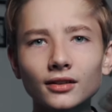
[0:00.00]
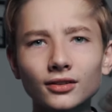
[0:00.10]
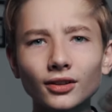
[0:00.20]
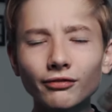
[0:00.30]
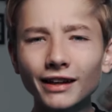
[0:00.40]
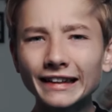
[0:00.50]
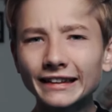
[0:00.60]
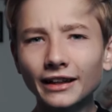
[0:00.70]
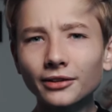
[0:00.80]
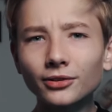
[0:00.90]
don't really
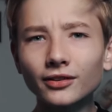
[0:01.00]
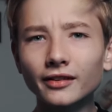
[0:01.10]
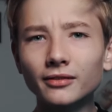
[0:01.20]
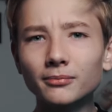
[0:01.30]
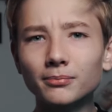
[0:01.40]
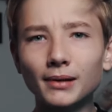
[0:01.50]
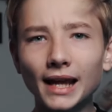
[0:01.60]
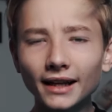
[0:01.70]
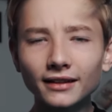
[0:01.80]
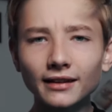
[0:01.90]
use
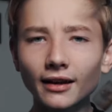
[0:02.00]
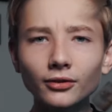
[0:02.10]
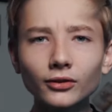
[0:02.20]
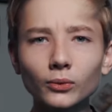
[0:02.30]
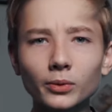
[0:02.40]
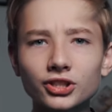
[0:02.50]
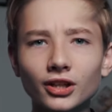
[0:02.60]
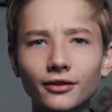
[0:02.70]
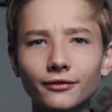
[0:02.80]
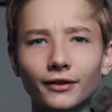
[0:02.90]
black tones, which
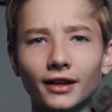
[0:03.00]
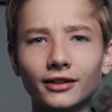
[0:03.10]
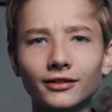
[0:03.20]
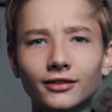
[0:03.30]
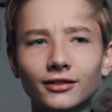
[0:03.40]
I find